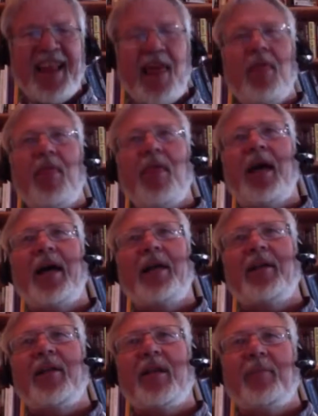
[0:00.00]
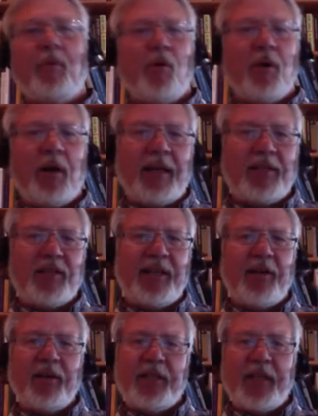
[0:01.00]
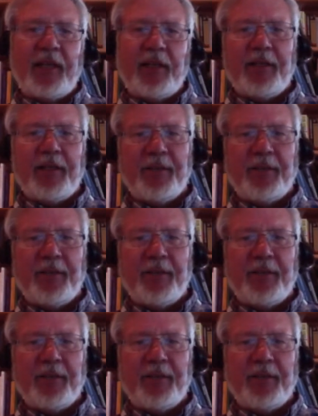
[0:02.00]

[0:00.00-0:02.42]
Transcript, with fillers: that it more or less guaranteed